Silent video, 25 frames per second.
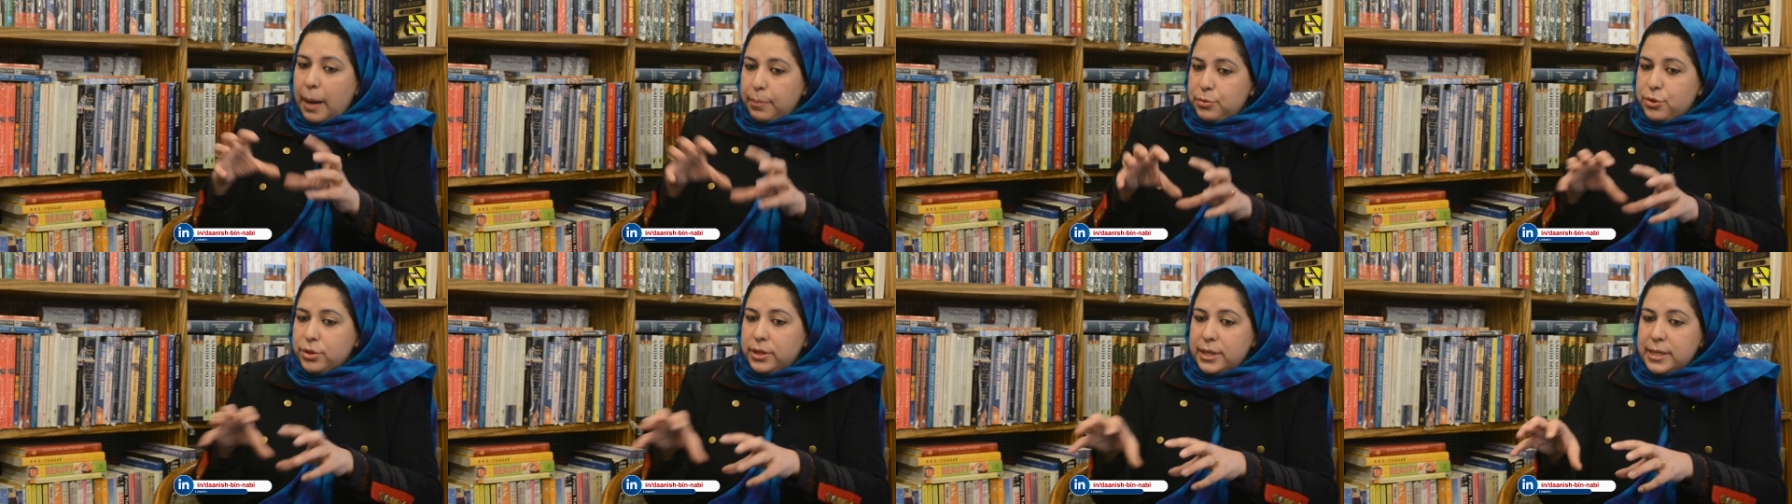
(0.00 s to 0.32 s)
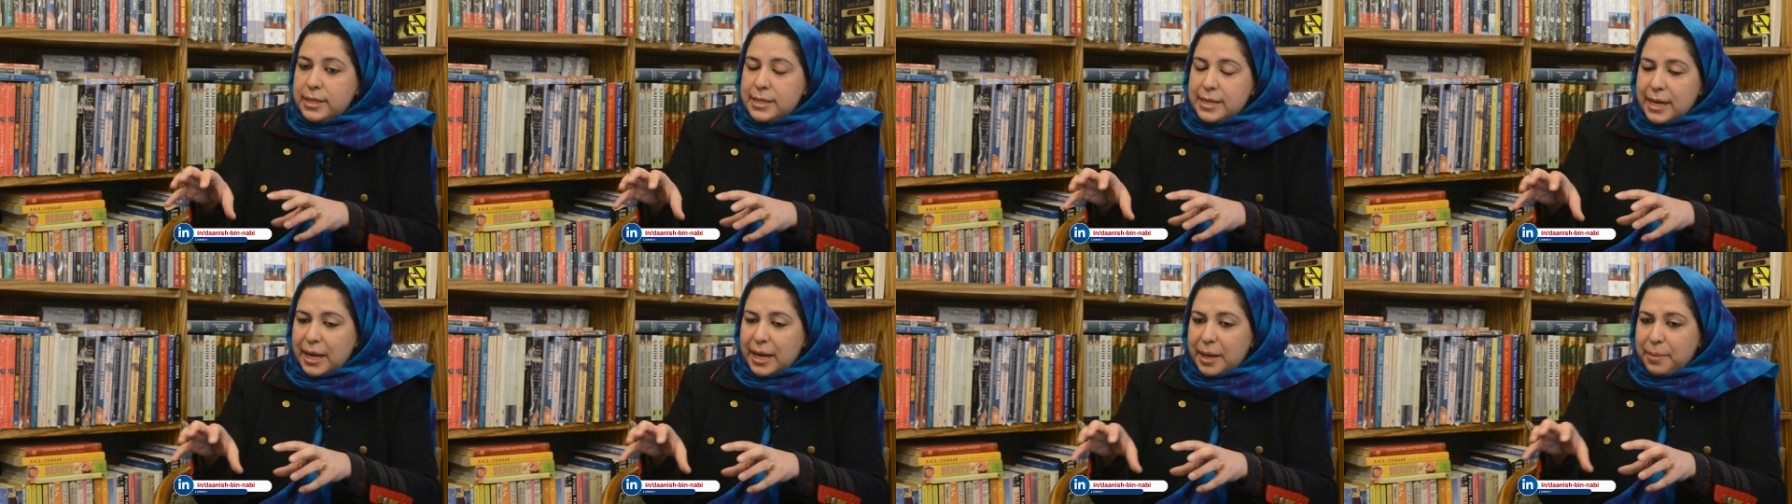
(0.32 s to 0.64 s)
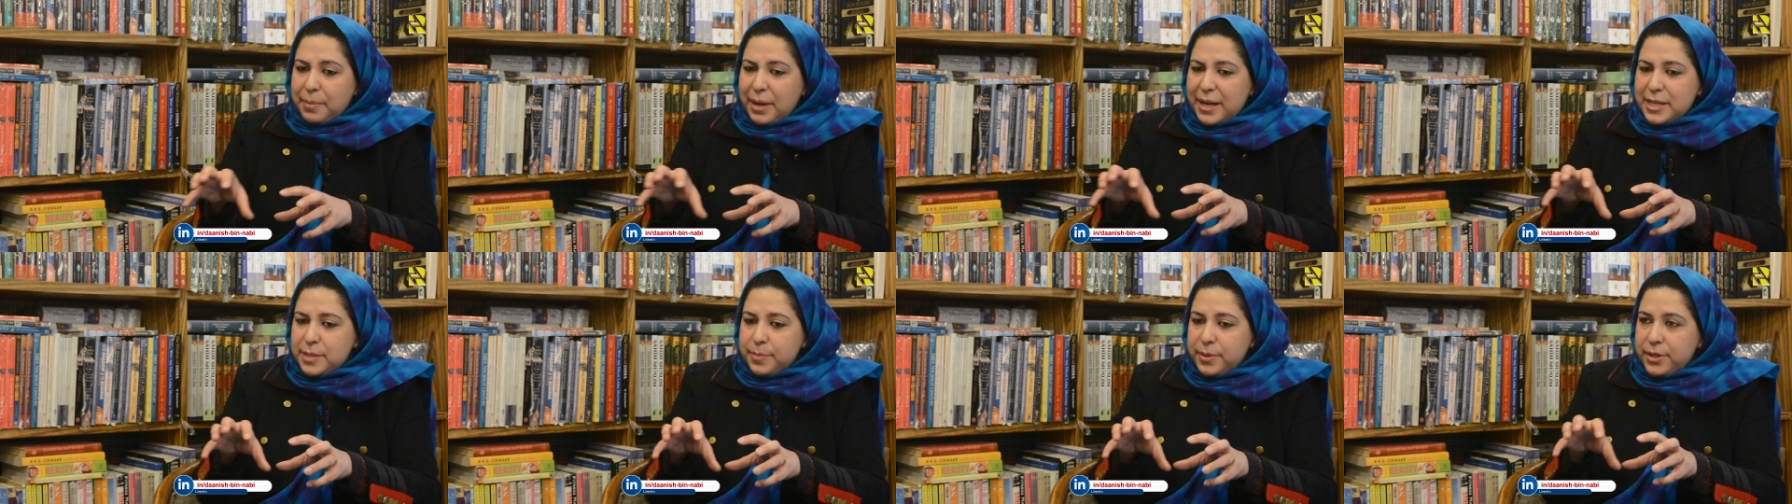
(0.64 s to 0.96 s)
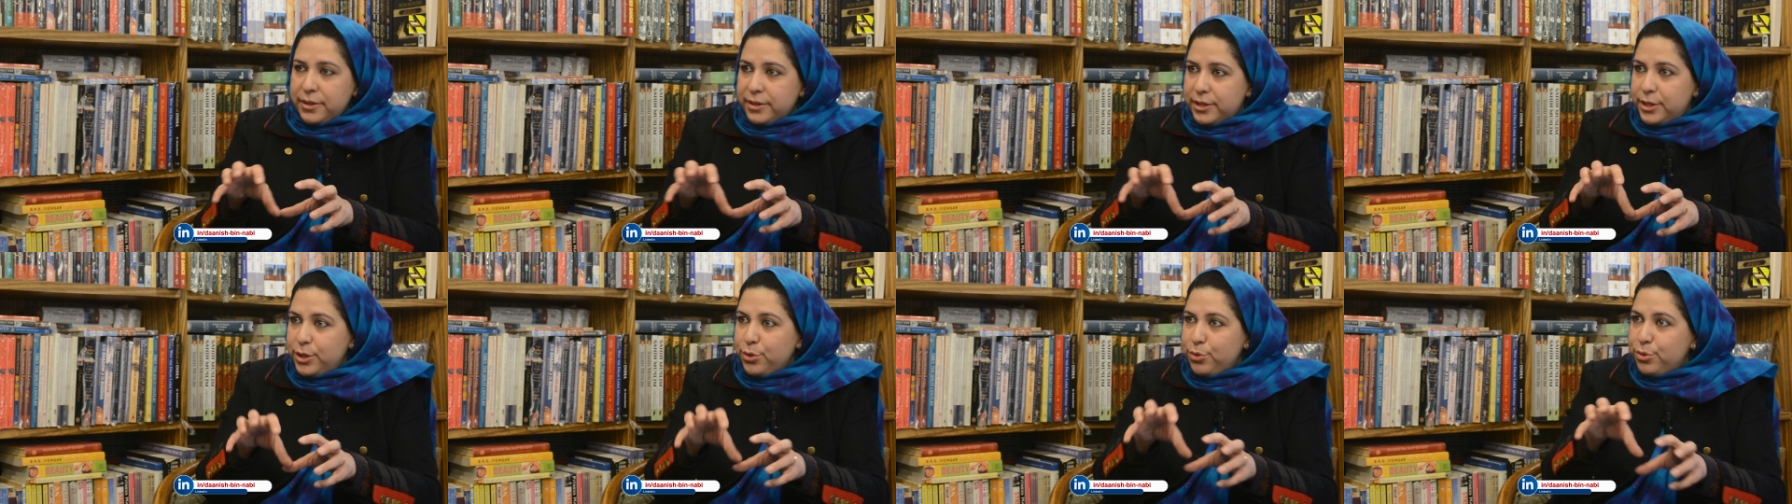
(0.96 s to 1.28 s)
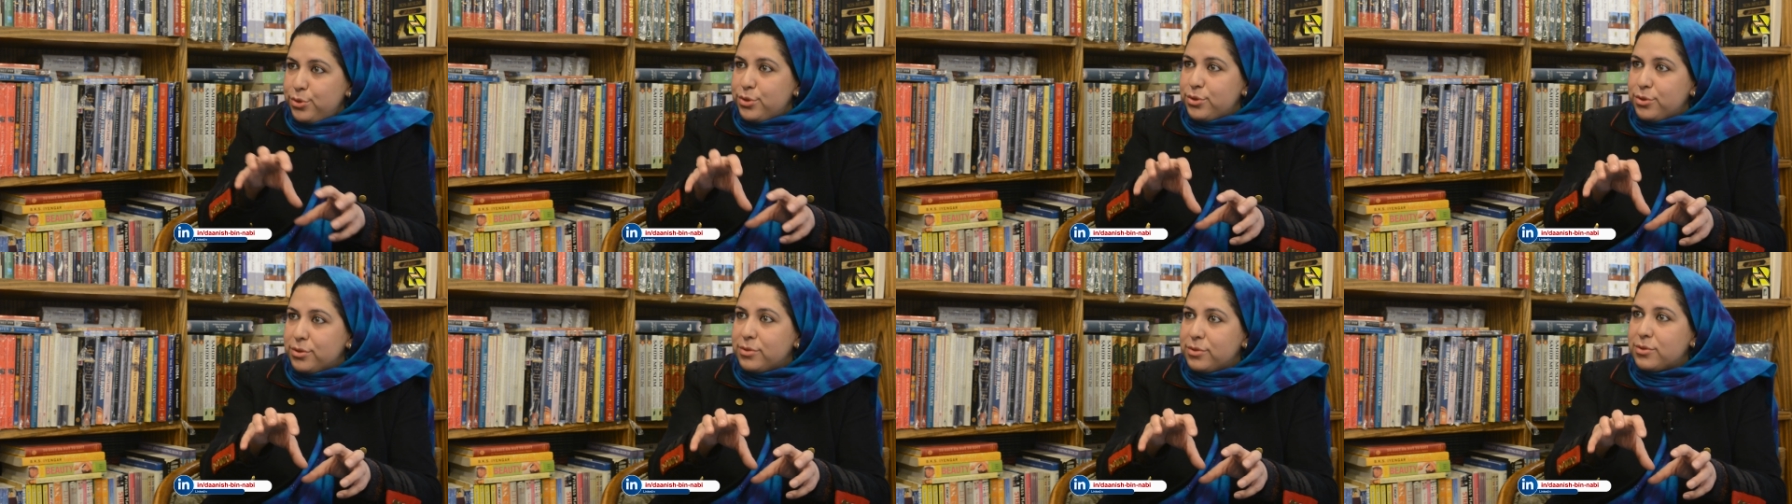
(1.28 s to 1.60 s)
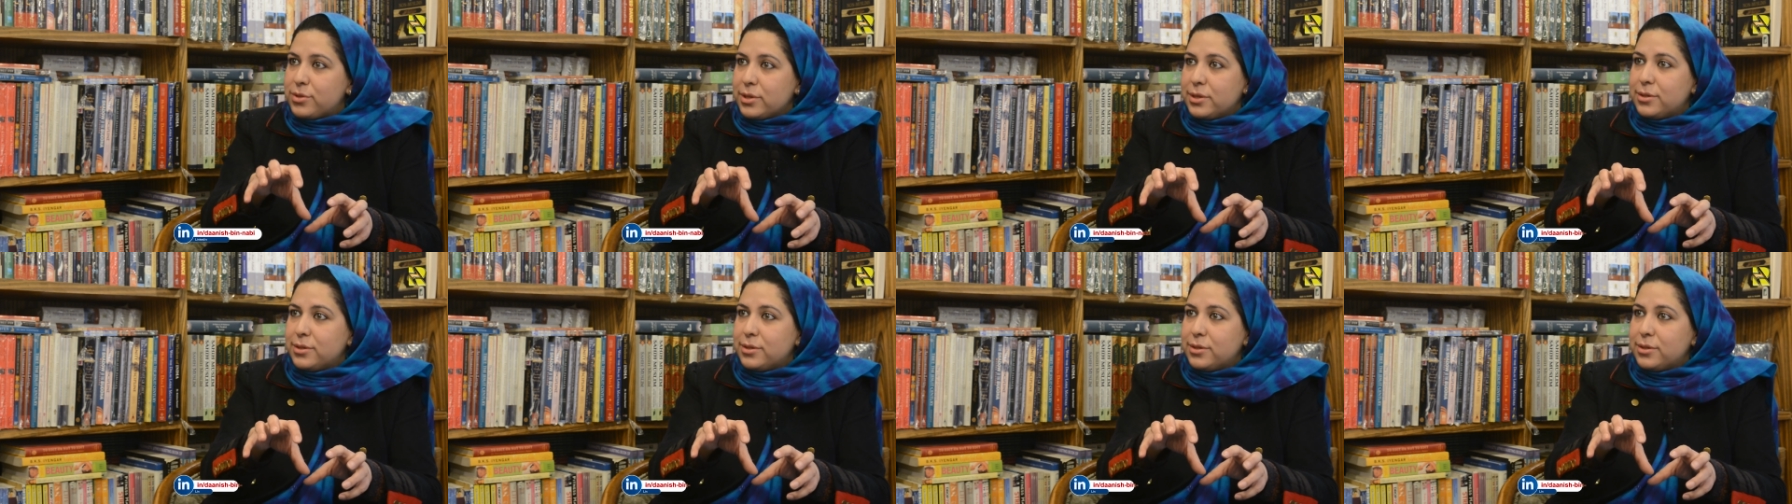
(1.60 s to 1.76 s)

up to this time has been reduced